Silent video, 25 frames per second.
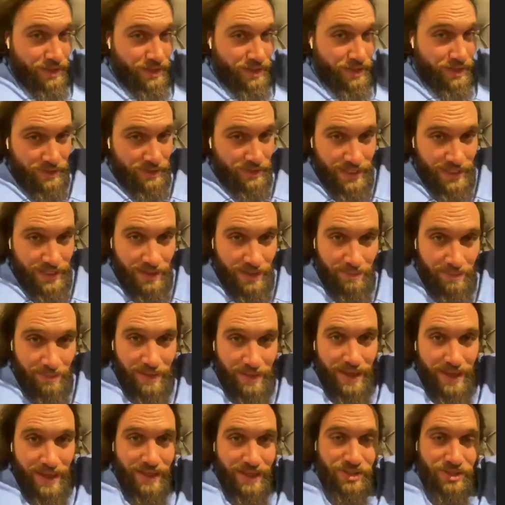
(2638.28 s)
I
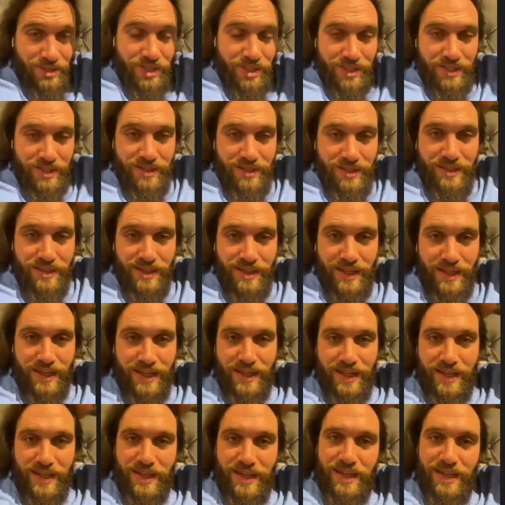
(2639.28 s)
could only
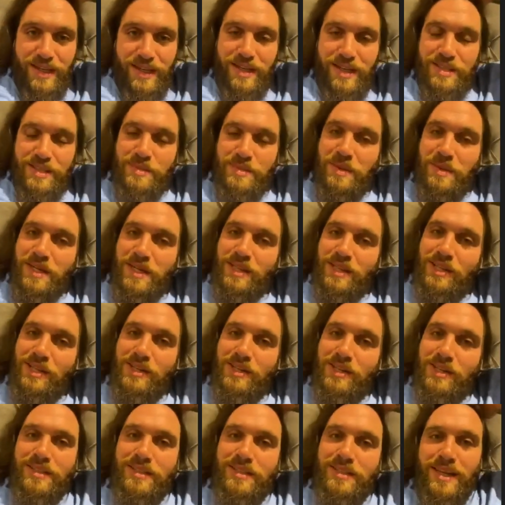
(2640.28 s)
imagine. Like,
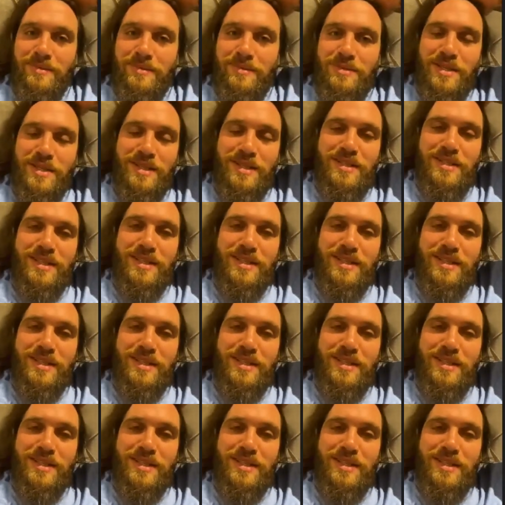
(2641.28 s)
it's been a long time